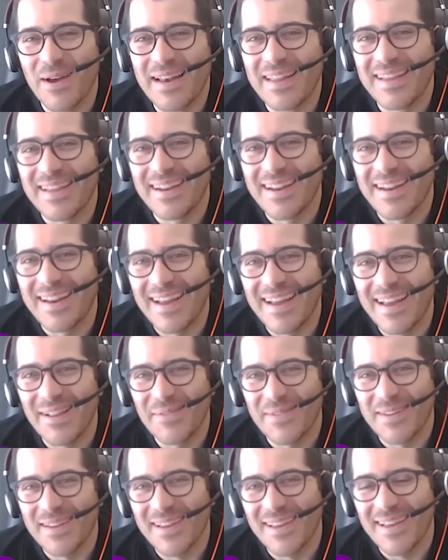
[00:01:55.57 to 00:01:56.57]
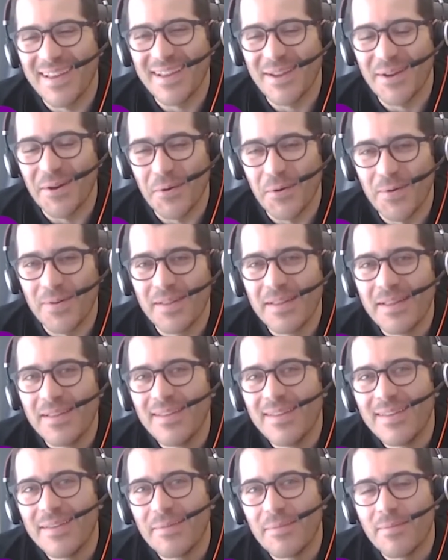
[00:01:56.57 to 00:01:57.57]
1 year and a half ago,
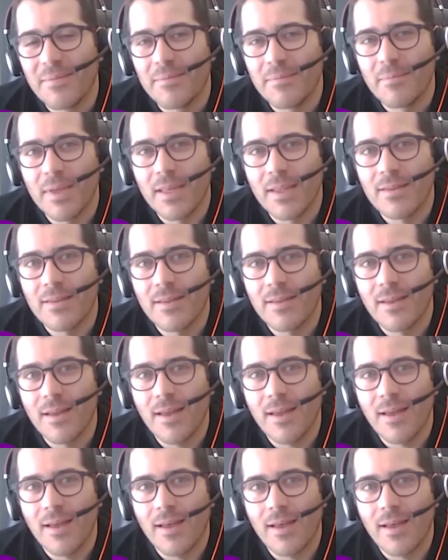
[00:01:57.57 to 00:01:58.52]
mid